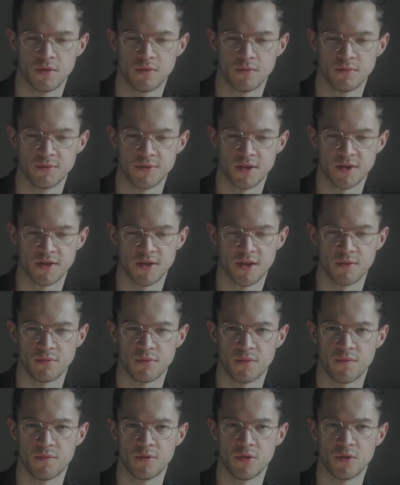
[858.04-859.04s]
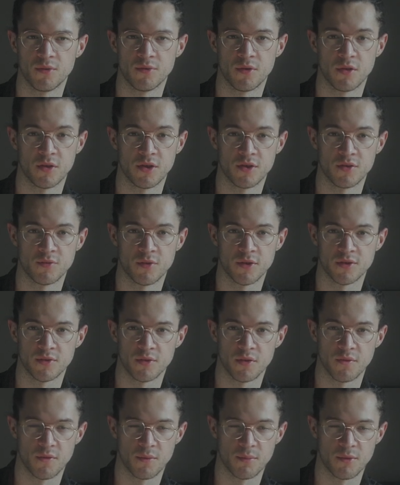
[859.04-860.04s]
saying that with no knowledge
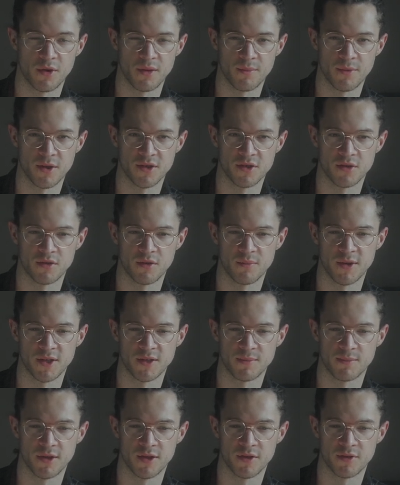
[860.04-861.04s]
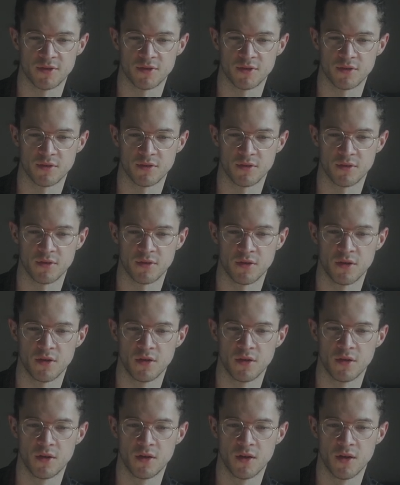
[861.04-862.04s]
whatsoever, but I imagine the best players
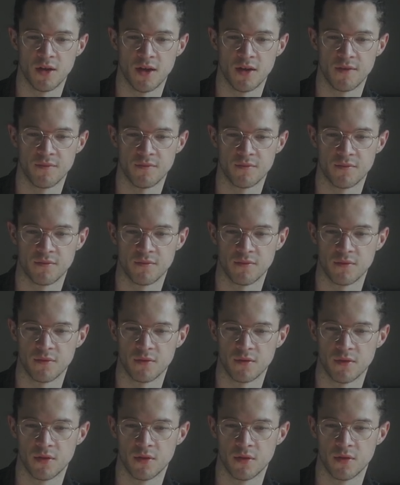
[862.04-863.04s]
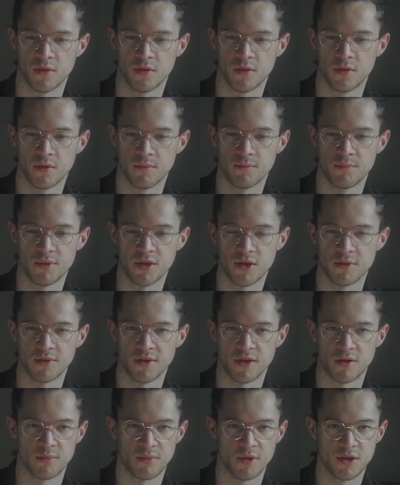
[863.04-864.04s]
have, beyond
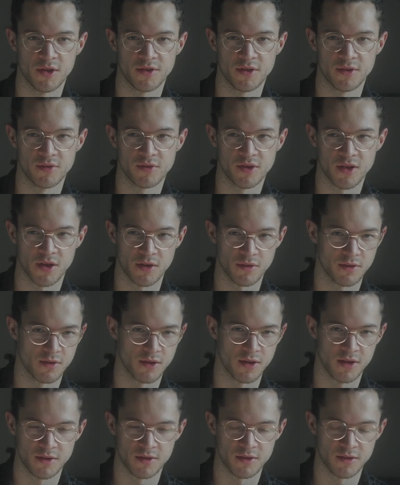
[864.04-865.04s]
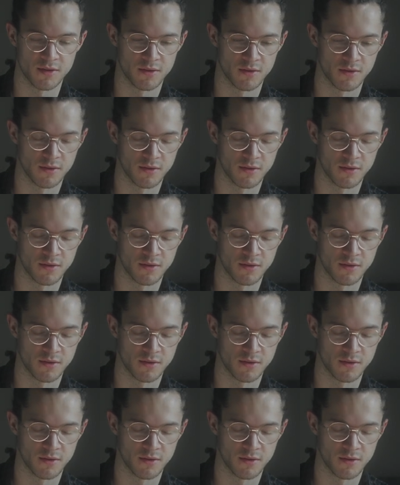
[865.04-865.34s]
their ability to calculate,